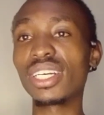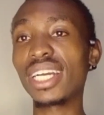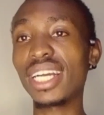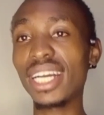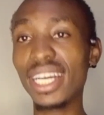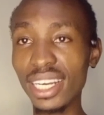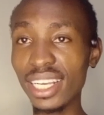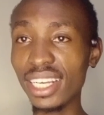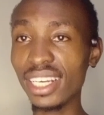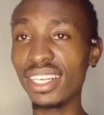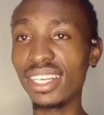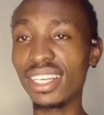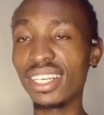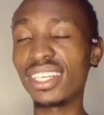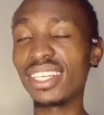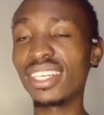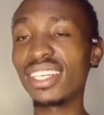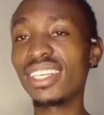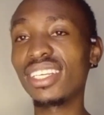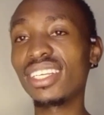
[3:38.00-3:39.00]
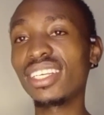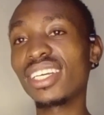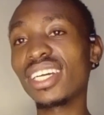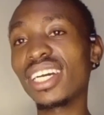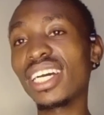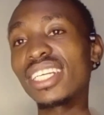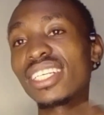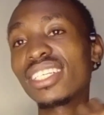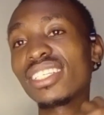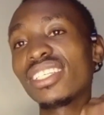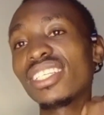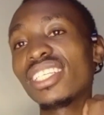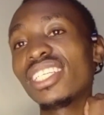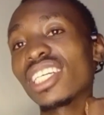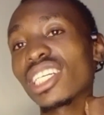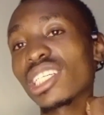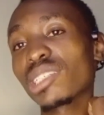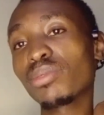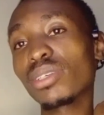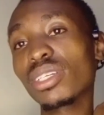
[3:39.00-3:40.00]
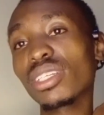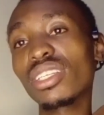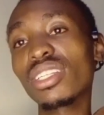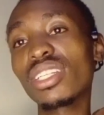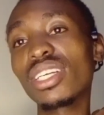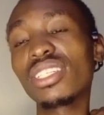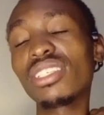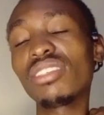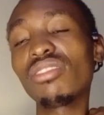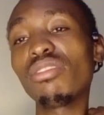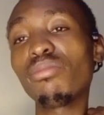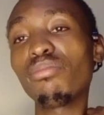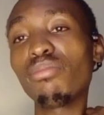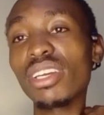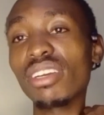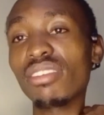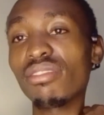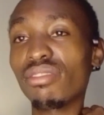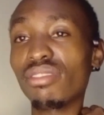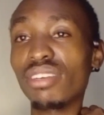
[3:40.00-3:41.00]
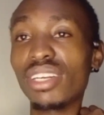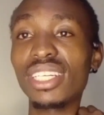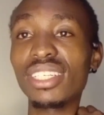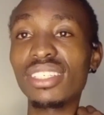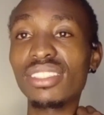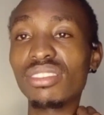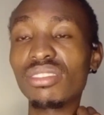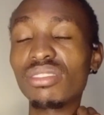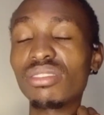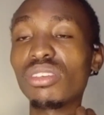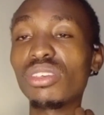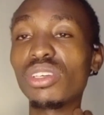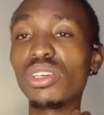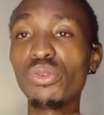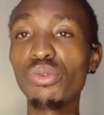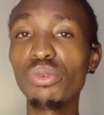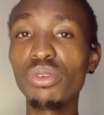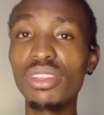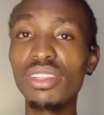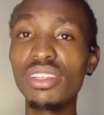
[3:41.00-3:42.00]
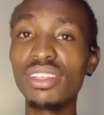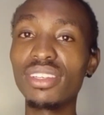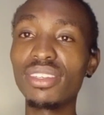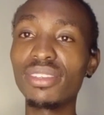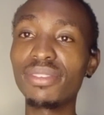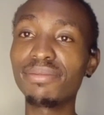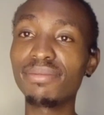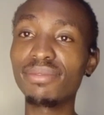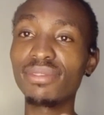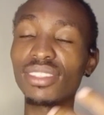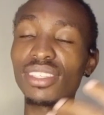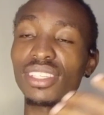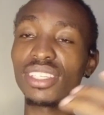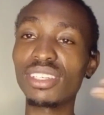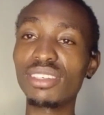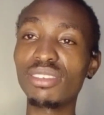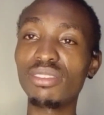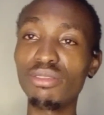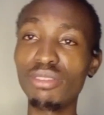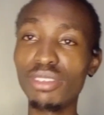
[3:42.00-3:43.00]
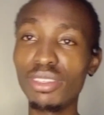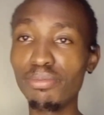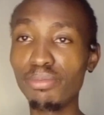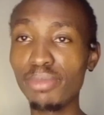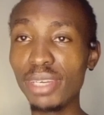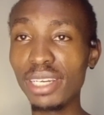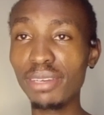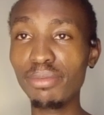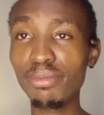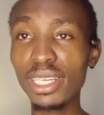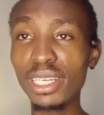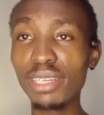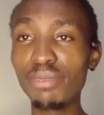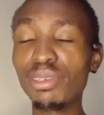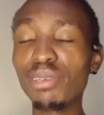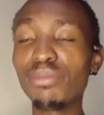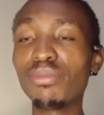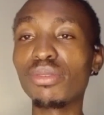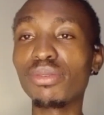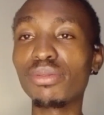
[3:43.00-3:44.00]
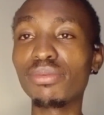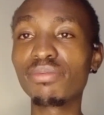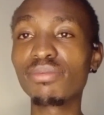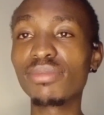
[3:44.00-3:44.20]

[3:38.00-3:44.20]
Canada, and he expected that he'll make friends with many, many people.